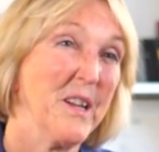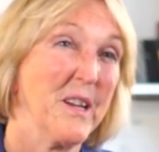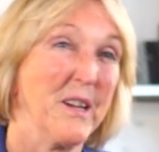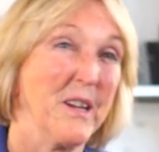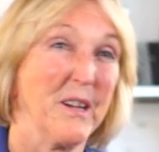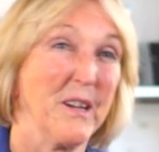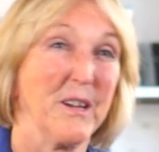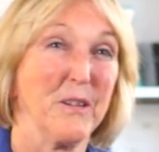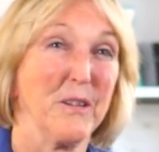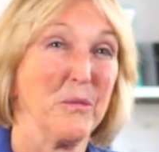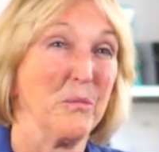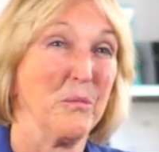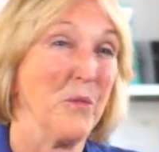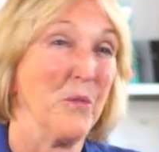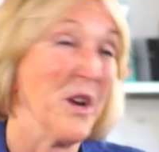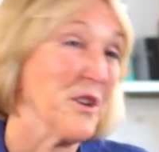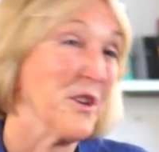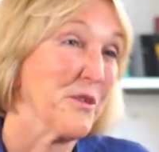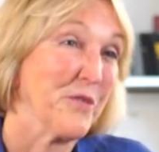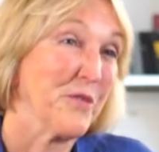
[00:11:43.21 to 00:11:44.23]
a
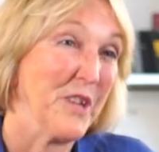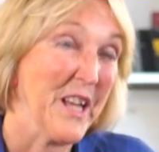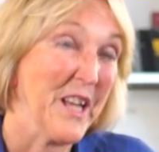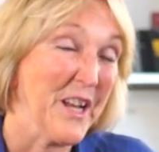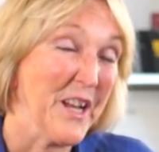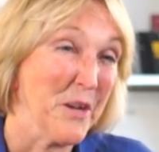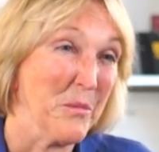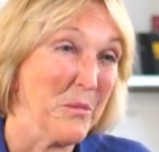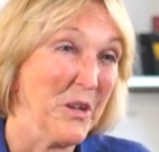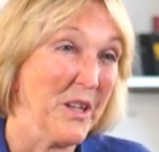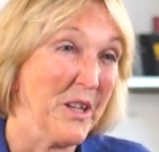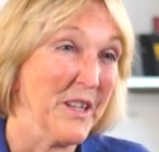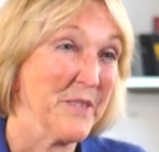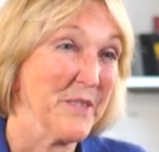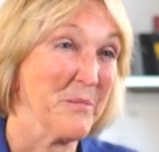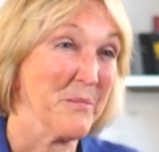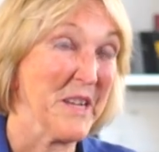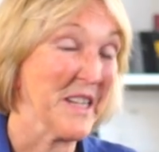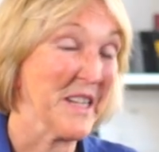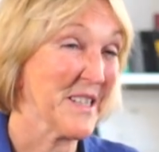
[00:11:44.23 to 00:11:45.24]
wonderful animal
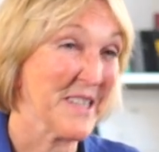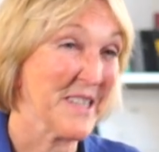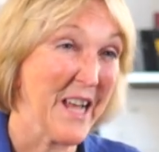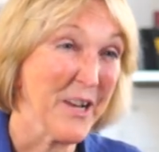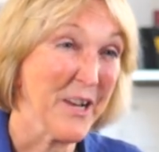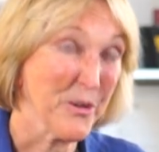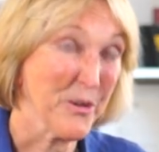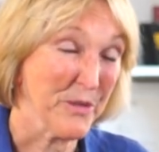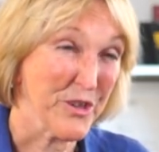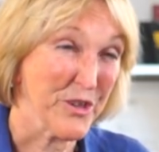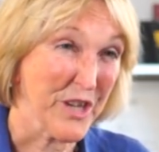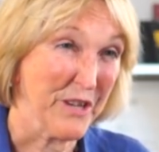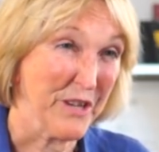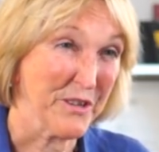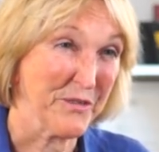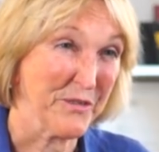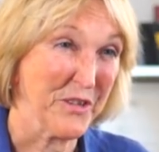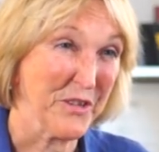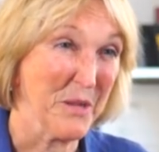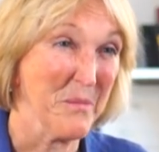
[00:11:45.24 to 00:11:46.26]
and make a sandwich out
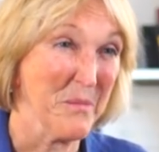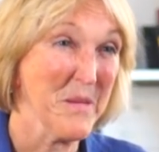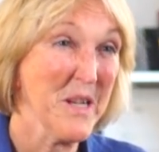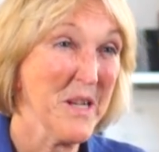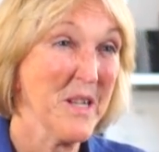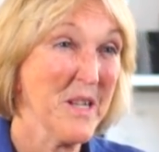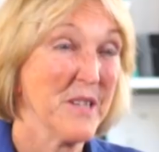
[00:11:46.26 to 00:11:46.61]
of them,